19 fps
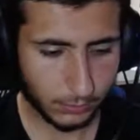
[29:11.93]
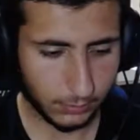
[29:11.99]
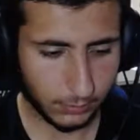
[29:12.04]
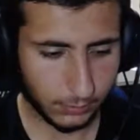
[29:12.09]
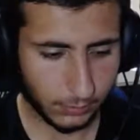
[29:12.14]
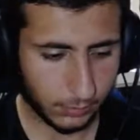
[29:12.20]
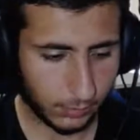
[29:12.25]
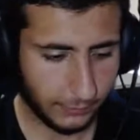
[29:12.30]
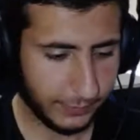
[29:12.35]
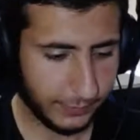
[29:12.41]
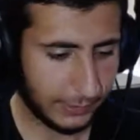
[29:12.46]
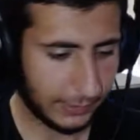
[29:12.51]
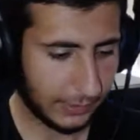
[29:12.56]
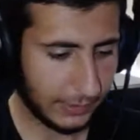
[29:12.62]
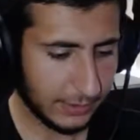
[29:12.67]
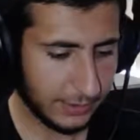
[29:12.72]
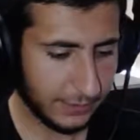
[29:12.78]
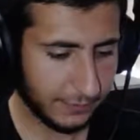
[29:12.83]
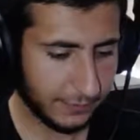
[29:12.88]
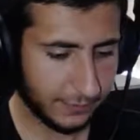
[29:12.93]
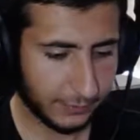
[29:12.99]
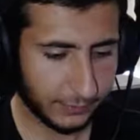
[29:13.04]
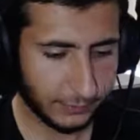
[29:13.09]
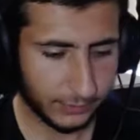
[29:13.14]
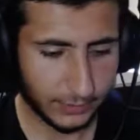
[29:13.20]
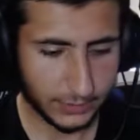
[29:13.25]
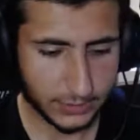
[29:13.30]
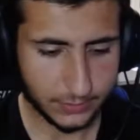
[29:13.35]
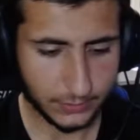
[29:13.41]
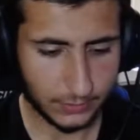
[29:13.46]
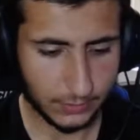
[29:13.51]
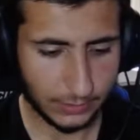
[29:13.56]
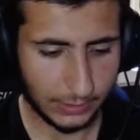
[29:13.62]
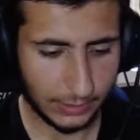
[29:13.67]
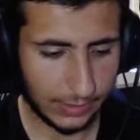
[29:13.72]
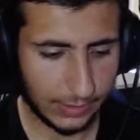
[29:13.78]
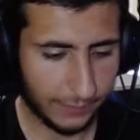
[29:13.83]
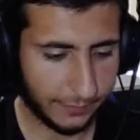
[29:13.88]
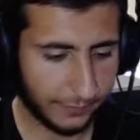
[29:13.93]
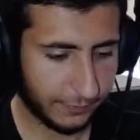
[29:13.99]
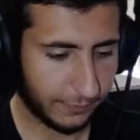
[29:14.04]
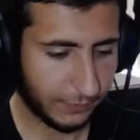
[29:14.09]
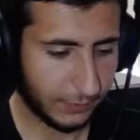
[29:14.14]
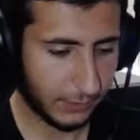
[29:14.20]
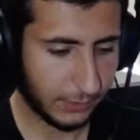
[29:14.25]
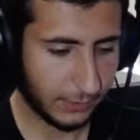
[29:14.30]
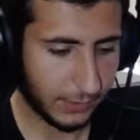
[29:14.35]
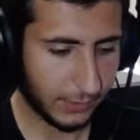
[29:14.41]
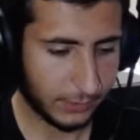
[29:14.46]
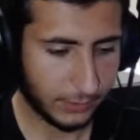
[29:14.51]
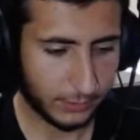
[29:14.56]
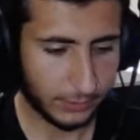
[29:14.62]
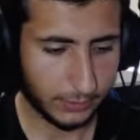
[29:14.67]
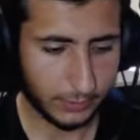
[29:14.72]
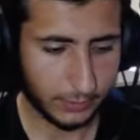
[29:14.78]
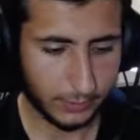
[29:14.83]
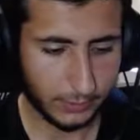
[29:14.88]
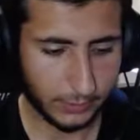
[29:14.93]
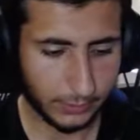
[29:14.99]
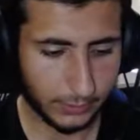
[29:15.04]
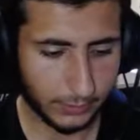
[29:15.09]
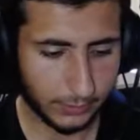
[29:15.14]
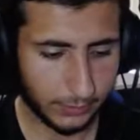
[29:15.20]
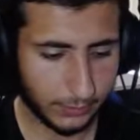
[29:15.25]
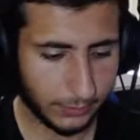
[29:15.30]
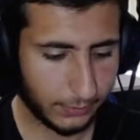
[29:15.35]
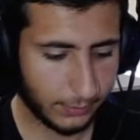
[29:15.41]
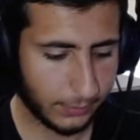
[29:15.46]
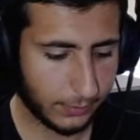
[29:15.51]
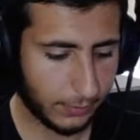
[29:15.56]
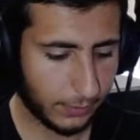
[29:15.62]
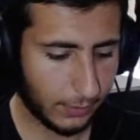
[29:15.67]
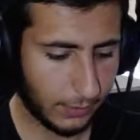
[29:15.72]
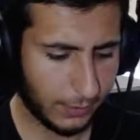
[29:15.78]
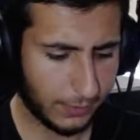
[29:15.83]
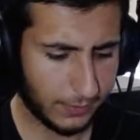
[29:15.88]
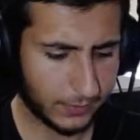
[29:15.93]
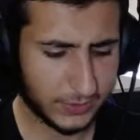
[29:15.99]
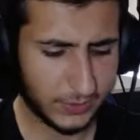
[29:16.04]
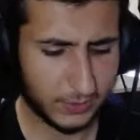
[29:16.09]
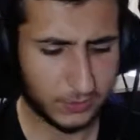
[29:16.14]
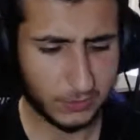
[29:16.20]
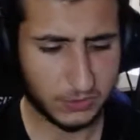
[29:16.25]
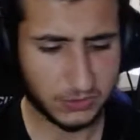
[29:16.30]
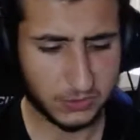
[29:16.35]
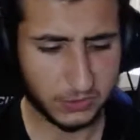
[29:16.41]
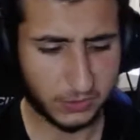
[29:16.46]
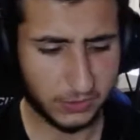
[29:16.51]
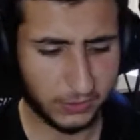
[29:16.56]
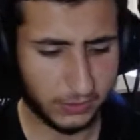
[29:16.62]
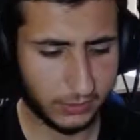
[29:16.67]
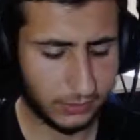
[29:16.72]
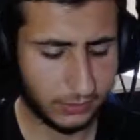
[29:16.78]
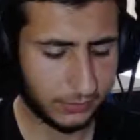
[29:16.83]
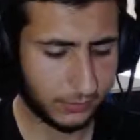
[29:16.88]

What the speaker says: Are we live? Yes, we are live. Yeah. I was like, what's going on?